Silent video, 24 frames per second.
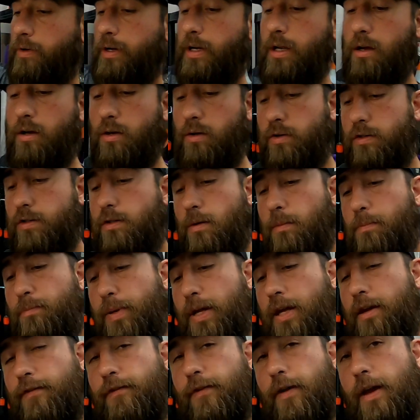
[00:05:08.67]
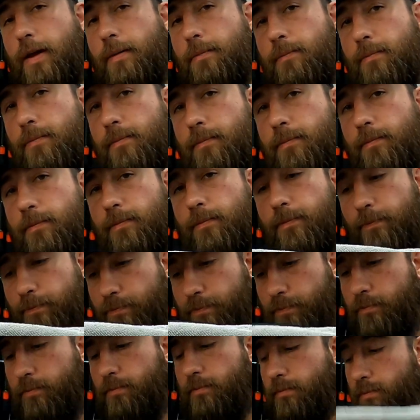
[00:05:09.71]
Griots PFM.
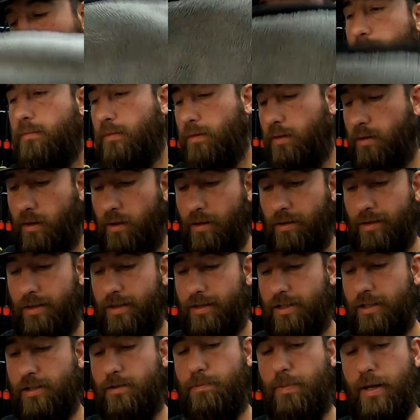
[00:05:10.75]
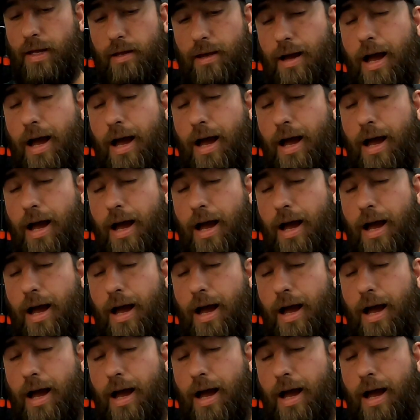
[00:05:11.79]
This is,